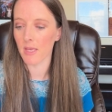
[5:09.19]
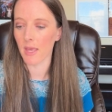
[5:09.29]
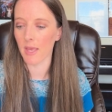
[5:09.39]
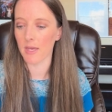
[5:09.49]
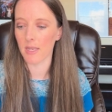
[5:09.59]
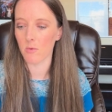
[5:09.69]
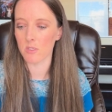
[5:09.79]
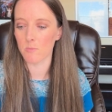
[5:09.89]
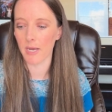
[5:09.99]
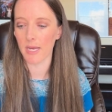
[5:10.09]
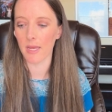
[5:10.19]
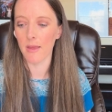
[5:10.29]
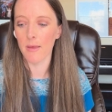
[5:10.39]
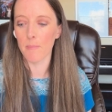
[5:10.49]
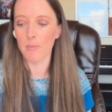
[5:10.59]
and it was by
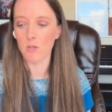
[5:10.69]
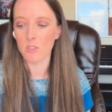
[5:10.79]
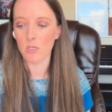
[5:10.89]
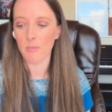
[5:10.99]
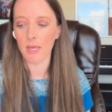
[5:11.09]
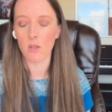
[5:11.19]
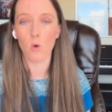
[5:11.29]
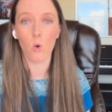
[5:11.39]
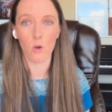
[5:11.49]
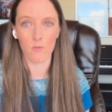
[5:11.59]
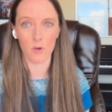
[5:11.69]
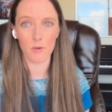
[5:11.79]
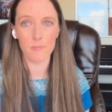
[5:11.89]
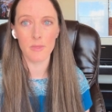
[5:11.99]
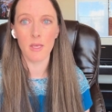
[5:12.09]
Milsom and
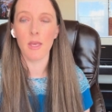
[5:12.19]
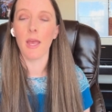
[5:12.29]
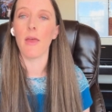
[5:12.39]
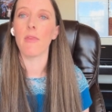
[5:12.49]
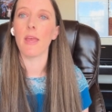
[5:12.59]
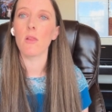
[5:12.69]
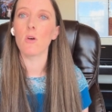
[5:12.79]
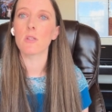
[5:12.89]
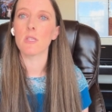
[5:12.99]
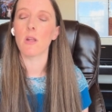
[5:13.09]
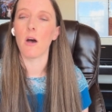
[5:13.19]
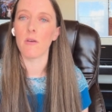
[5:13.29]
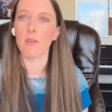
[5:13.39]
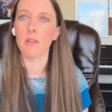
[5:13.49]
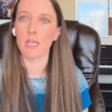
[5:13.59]
Corver, and they looked at
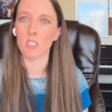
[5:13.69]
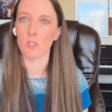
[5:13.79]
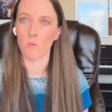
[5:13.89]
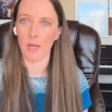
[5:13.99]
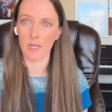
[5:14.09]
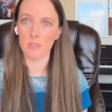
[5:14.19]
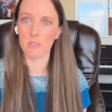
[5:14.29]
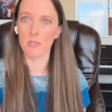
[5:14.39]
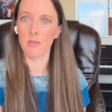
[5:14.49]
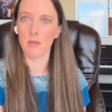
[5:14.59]
ovulation rates